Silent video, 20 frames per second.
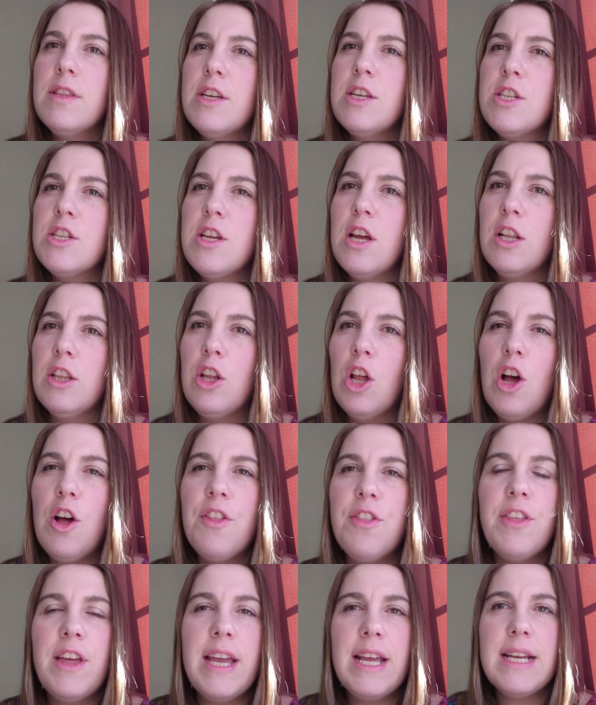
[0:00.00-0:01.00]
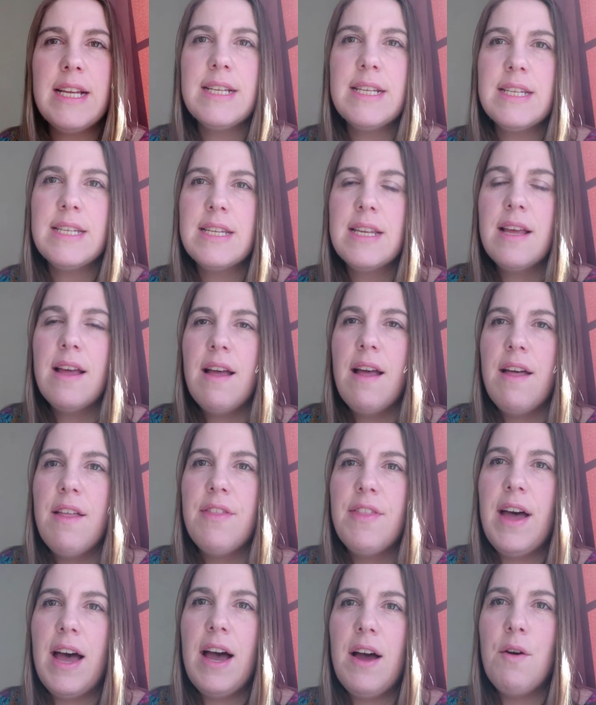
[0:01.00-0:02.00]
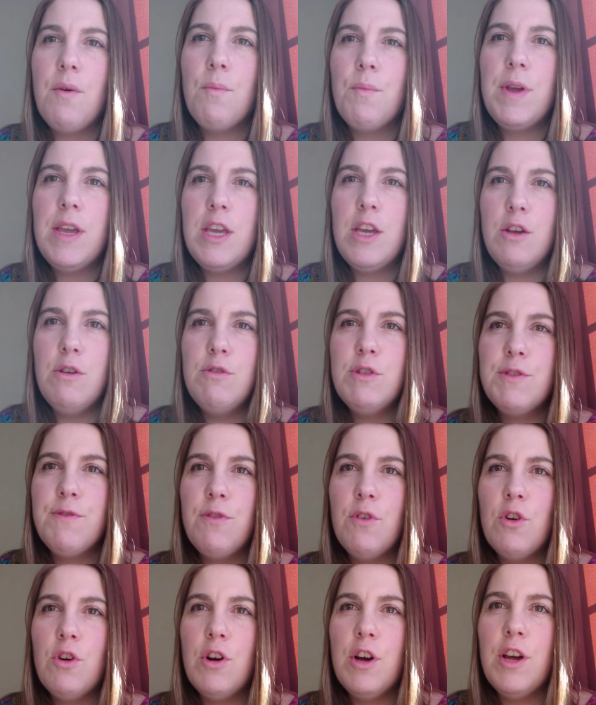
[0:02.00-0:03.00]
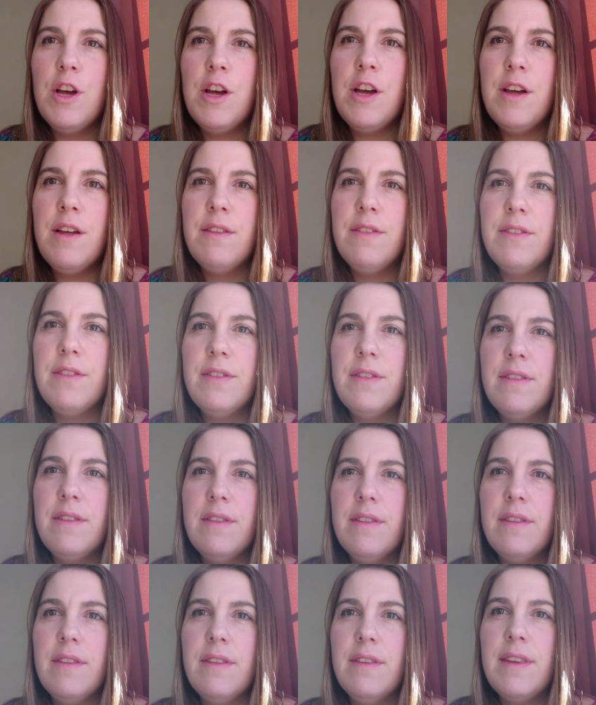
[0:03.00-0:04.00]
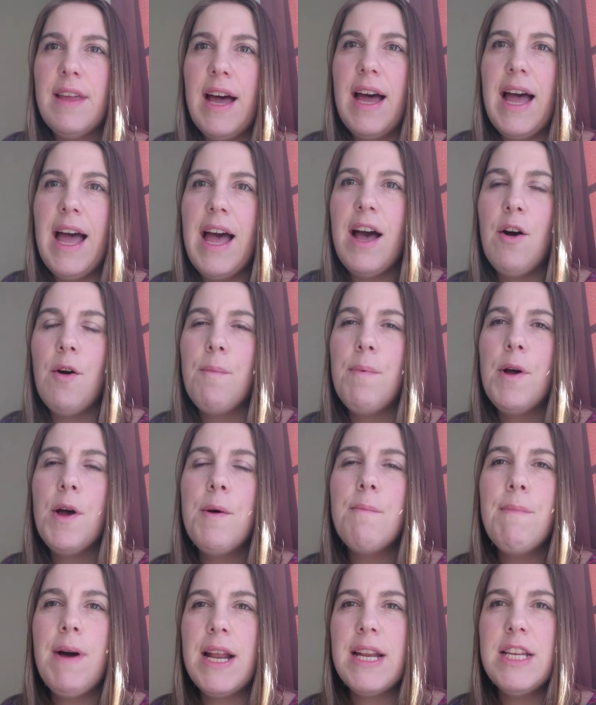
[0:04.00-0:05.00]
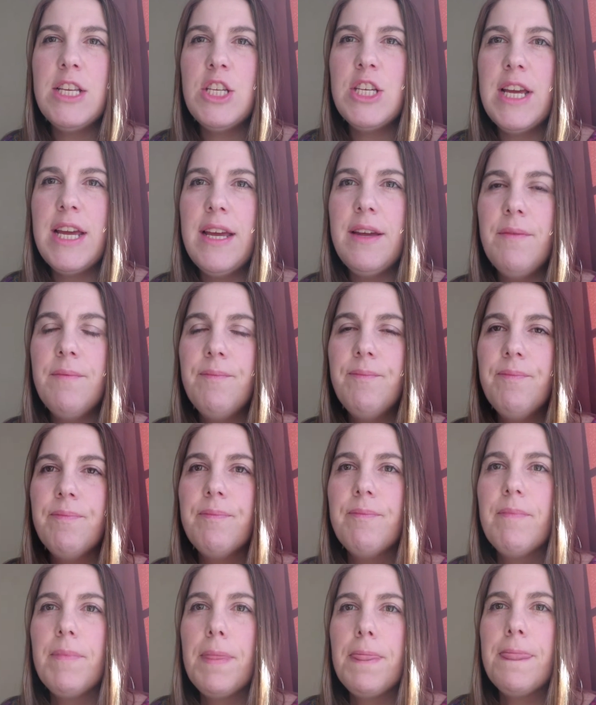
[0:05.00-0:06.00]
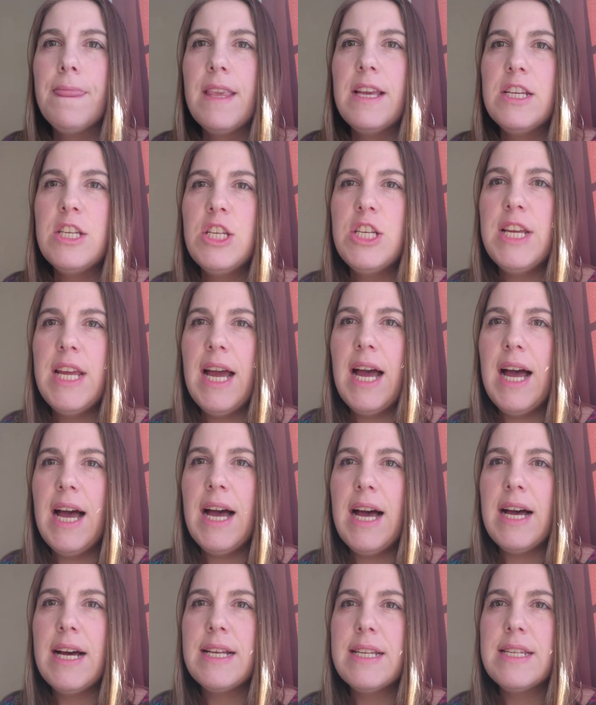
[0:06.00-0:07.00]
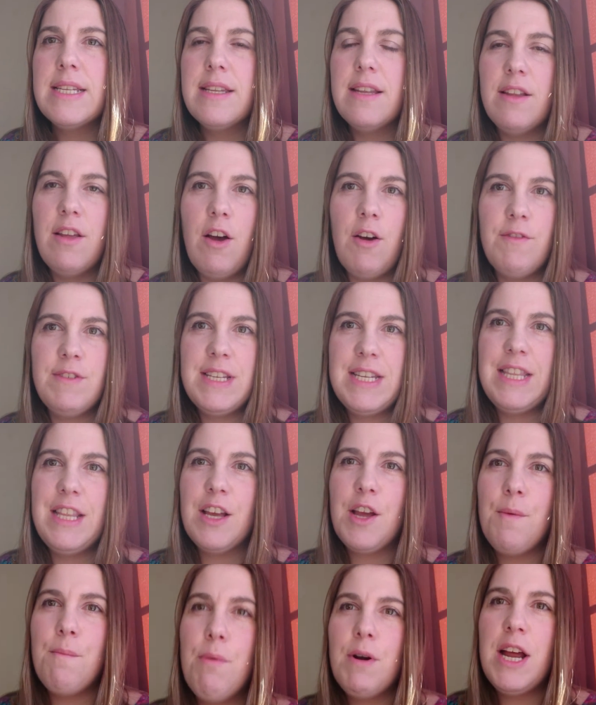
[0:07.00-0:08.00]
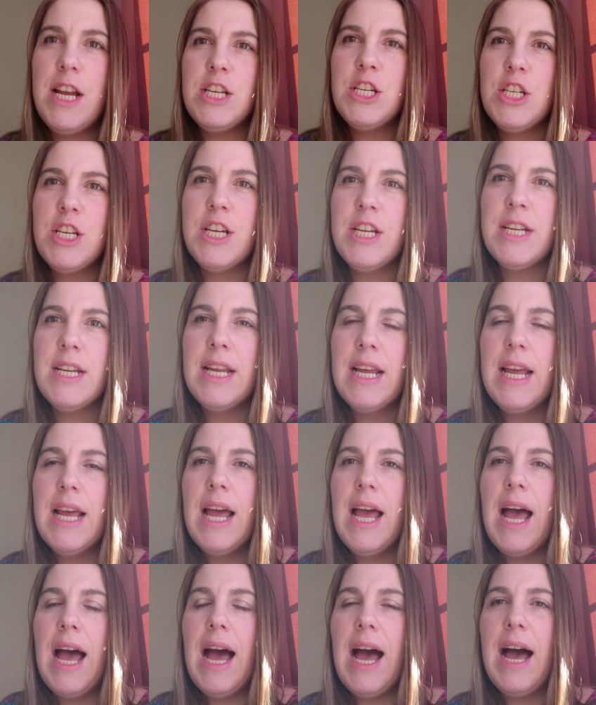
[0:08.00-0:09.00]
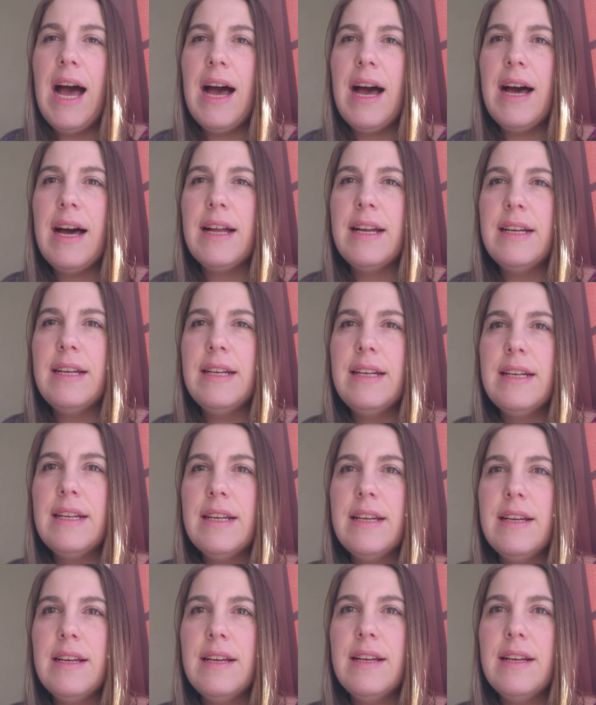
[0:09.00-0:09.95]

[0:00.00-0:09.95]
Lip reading: There's a lot of things that we use for her that help her manage it. She has obviously the compression, and